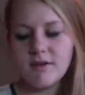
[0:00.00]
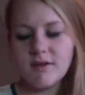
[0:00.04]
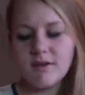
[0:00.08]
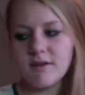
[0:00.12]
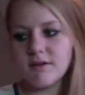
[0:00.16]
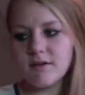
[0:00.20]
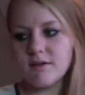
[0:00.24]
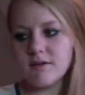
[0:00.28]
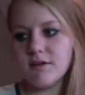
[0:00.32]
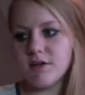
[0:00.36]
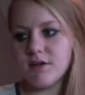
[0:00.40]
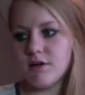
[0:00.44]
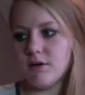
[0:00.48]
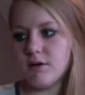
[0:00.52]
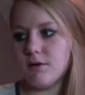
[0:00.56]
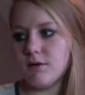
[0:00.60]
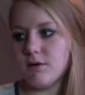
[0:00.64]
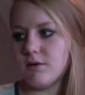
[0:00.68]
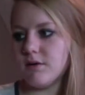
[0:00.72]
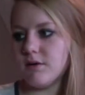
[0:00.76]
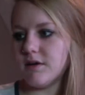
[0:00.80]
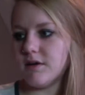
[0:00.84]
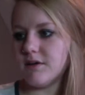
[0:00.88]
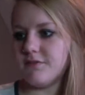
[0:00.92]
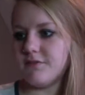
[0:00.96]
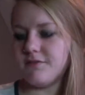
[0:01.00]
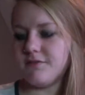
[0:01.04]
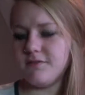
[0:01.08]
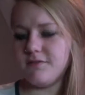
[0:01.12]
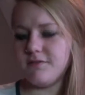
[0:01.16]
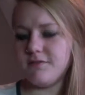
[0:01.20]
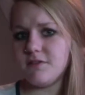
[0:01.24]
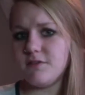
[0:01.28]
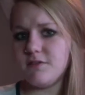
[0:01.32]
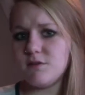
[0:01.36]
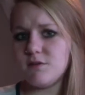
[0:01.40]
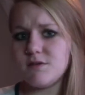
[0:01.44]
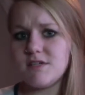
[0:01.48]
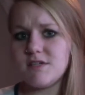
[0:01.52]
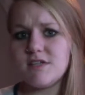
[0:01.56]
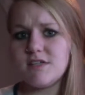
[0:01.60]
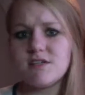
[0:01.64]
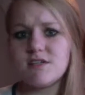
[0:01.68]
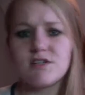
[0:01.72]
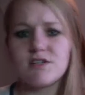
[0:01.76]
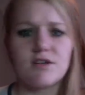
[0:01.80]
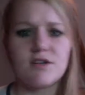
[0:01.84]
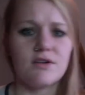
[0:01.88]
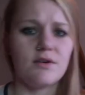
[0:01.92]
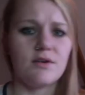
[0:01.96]
If you see
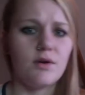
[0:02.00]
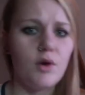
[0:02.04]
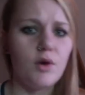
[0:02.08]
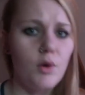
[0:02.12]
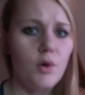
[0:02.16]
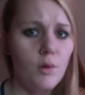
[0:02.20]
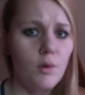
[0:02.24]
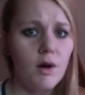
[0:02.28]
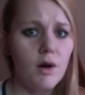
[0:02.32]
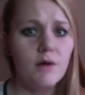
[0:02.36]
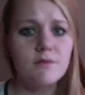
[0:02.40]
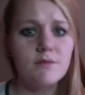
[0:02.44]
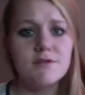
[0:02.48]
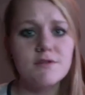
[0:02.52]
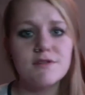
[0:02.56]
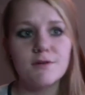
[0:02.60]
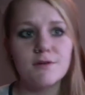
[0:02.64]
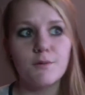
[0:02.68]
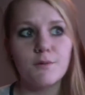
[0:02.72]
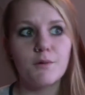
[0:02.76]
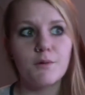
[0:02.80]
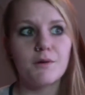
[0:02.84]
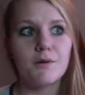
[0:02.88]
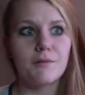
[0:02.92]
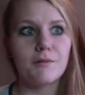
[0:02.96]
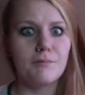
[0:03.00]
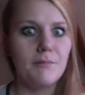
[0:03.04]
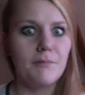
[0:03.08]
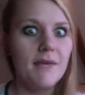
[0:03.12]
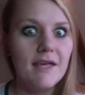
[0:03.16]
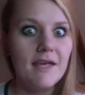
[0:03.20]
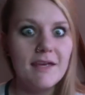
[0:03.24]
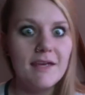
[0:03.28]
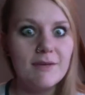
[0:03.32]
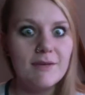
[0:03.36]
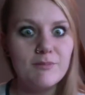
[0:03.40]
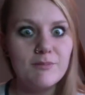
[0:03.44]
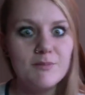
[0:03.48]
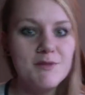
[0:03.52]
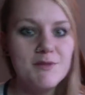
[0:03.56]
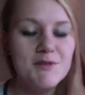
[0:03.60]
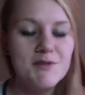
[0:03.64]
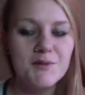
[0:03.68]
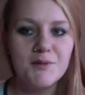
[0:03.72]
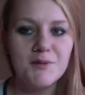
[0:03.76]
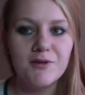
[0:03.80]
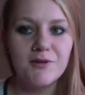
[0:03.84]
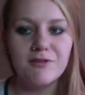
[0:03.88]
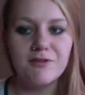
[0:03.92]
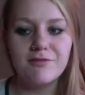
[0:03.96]
certain quotes or memes
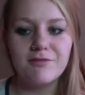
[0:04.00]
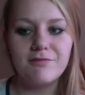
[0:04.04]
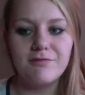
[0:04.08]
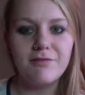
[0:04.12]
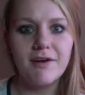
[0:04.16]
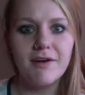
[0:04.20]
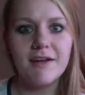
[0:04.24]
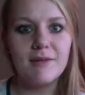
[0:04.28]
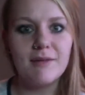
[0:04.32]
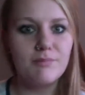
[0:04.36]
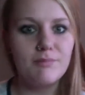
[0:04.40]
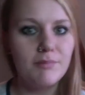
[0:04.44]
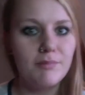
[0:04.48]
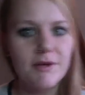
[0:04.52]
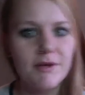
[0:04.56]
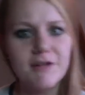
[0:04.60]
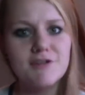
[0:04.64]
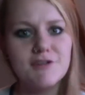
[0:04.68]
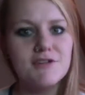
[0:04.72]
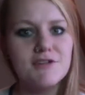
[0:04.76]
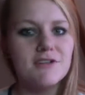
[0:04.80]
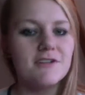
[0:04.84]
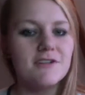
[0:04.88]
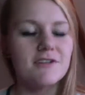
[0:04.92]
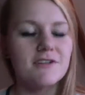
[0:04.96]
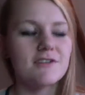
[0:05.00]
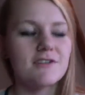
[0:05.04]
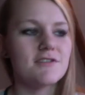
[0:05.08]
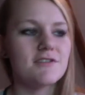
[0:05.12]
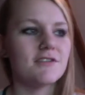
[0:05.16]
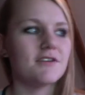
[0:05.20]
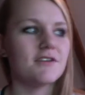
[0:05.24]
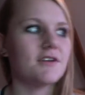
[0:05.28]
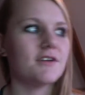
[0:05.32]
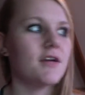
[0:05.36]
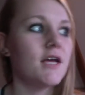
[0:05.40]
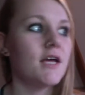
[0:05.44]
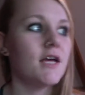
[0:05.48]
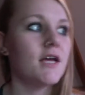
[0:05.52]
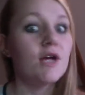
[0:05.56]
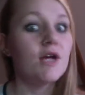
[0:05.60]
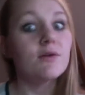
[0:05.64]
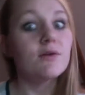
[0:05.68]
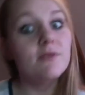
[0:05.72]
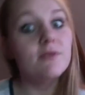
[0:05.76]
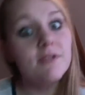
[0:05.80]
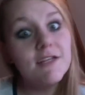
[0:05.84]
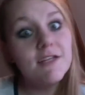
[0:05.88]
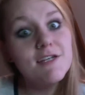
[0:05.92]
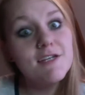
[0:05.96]
or funny pictures or
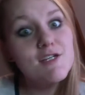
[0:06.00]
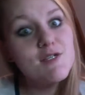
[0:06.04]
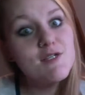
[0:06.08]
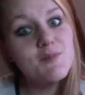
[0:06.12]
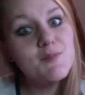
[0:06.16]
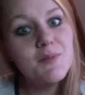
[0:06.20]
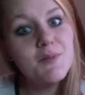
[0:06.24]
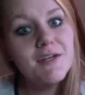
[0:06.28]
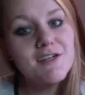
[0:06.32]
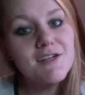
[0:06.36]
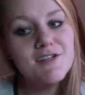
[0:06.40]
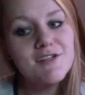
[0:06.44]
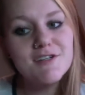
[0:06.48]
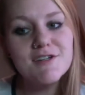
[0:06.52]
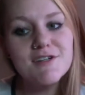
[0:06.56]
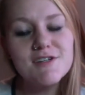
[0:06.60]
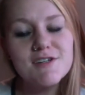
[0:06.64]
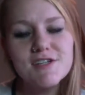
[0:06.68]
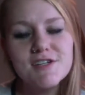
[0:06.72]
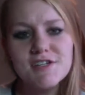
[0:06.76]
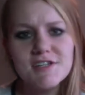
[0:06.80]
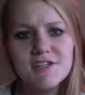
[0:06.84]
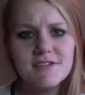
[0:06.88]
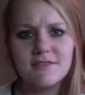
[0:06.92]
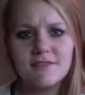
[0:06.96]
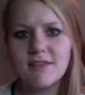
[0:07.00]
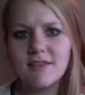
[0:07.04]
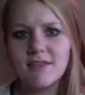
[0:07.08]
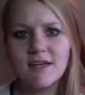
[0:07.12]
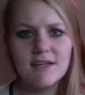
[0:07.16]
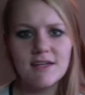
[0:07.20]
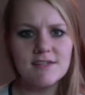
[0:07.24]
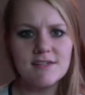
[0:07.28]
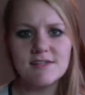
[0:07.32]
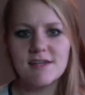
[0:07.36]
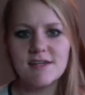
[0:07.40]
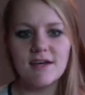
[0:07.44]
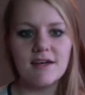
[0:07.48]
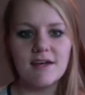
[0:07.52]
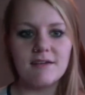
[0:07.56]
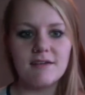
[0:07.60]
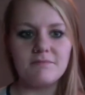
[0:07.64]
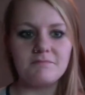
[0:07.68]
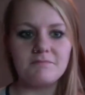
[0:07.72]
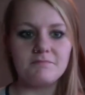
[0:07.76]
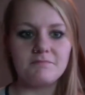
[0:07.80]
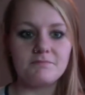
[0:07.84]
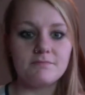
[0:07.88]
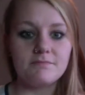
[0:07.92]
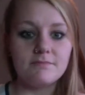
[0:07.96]
religious pictures, just things that
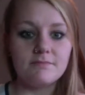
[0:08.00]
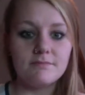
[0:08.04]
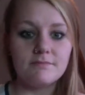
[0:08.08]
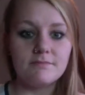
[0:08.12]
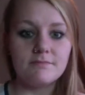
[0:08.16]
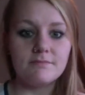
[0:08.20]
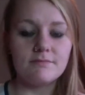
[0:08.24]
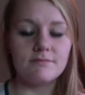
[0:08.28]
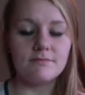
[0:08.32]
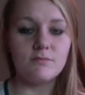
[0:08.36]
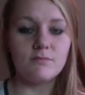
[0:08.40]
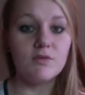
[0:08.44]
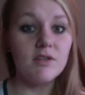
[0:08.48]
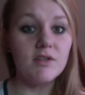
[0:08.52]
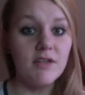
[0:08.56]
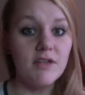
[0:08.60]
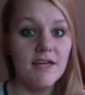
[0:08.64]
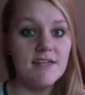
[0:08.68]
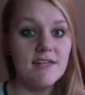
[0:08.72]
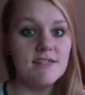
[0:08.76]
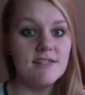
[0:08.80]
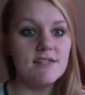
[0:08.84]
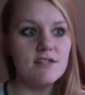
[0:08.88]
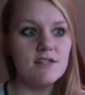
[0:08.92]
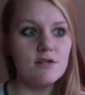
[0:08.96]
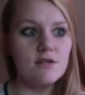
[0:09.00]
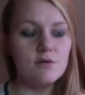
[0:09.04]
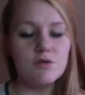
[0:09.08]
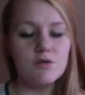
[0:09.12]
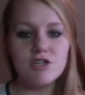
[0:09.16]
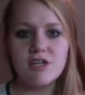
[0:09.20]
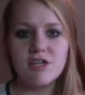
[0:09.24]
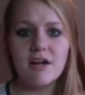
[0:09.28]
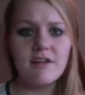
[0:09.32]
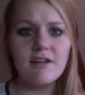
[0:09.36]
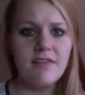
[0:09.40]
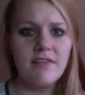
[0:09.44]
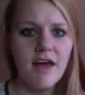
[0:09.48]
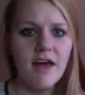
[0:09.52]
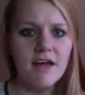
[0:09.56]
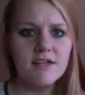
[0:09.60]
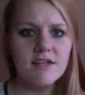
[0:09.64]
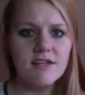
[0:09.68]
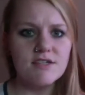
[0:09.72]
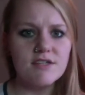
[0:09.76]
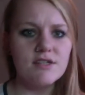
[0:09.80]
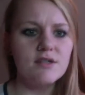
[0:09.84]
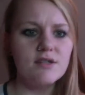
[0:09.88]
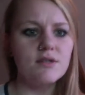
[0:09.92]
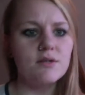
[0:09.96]
relate to you, share that
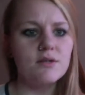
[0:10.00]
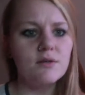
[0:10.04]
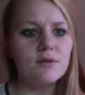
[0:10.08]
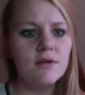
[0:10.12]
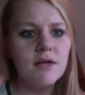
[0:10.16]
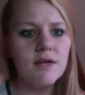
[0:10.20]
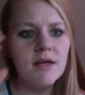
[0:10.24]
too.